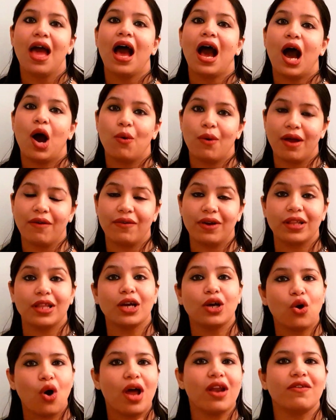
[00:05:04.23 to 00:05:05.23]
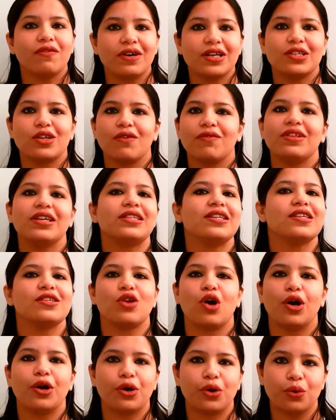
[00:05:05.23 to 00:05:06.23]
However, the converse of this is
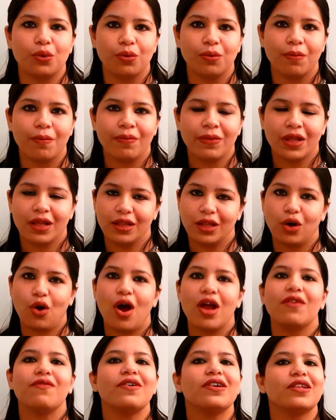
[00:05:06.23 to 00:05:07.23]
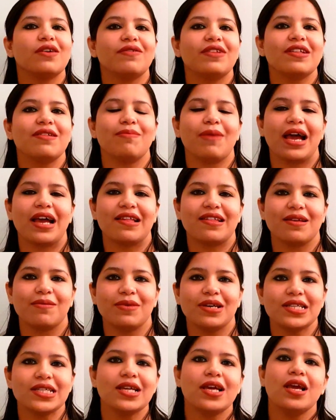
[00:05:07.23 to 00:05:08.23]
not true. The converse of this maxim
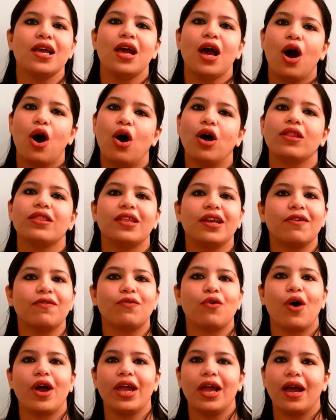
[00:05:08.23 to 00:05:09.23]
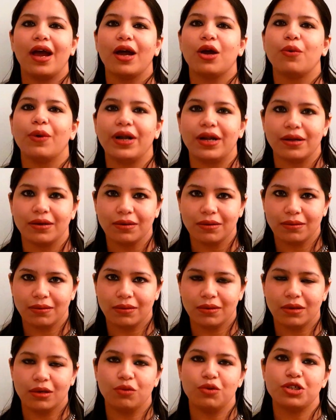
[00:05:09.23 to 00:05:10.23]
is autre foi acquit,
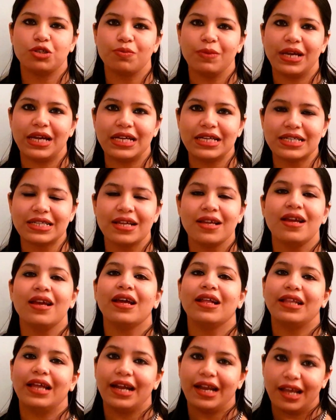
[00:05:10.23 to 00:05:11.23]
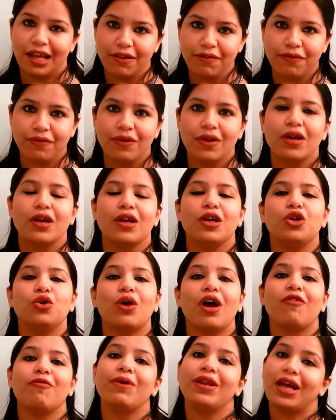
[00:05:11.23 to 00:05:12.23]
which means that if you
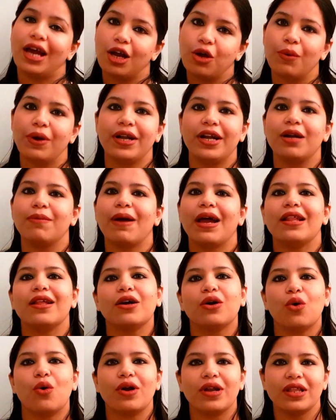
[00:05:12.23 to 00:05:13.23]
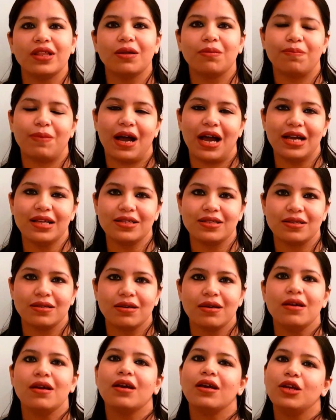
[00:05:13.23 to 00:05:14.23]
have been acquitted by the court in the past,
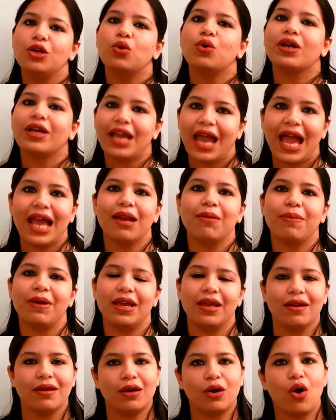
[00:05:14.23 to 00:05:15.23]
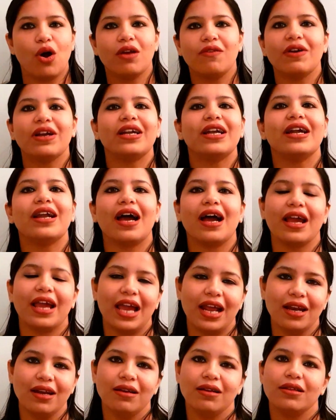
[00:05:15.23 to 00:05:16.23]
you can be convicted
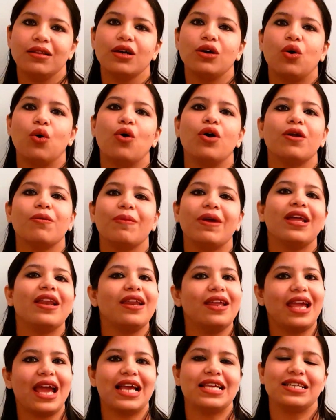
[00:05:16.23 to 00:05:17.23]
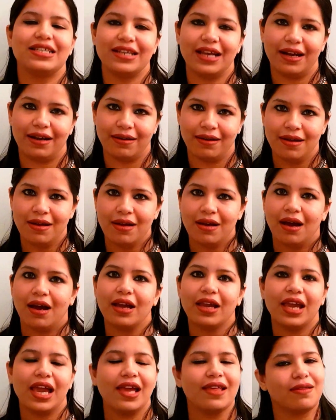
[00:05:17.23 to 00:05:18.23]
again. The court may re-agitate a
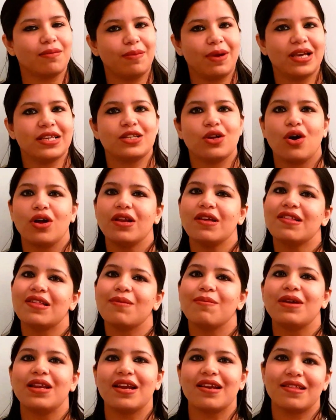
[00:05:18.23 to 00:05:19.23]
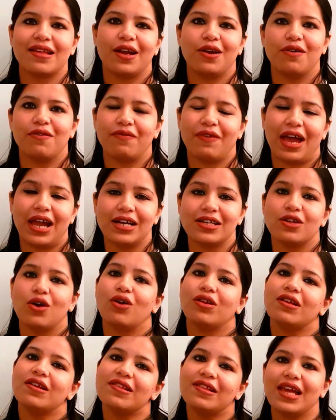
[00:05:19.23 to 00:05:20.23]
case based on a similar set of facts or
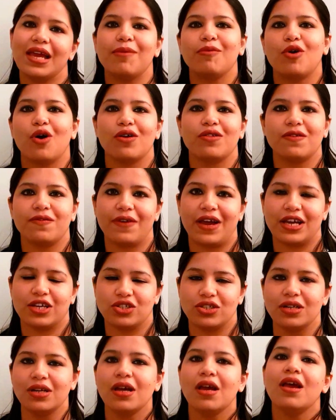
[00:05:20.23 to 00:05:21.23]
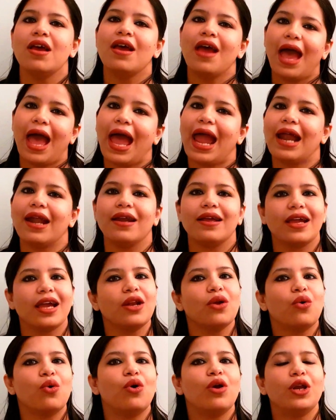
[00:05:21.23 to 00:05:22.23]
the same cause of action and can
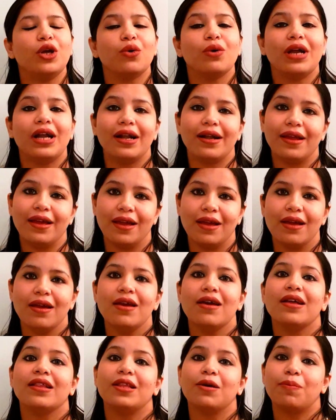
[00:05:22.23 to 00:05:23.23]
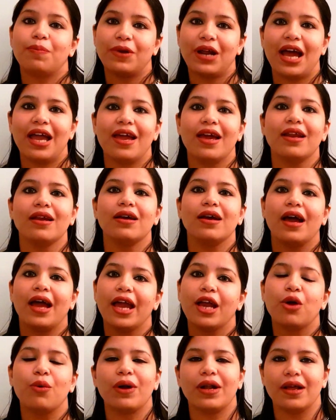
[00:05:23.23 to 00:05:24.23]
hold you guilty. The prior
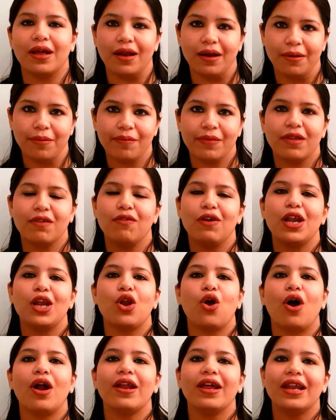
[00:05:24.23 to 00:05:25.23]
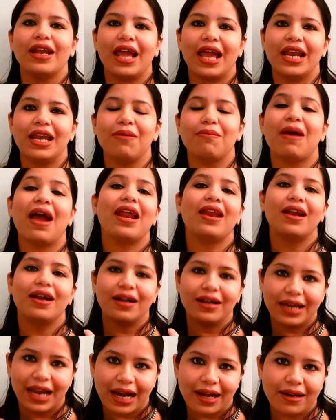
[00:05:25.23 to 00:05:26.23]
acquittal will not in any manner
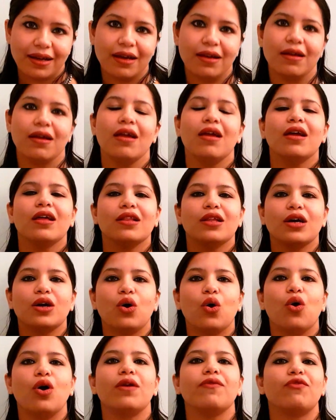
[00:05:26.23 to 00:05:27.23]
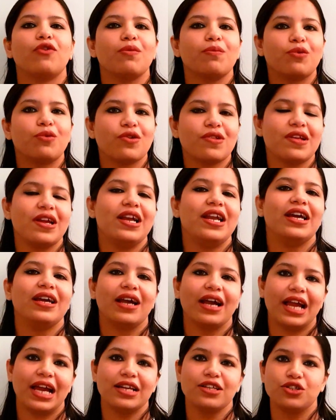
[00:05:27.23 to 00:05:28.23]
deter the court from proceeding
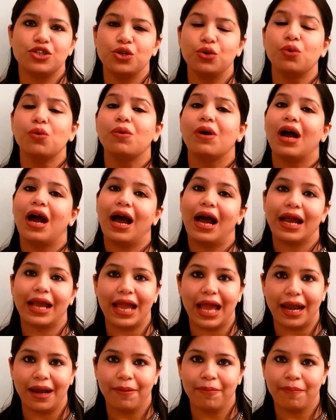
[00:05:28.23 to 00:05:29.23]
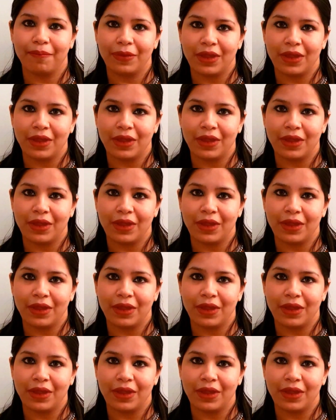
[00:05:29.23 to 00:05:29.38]
against you again.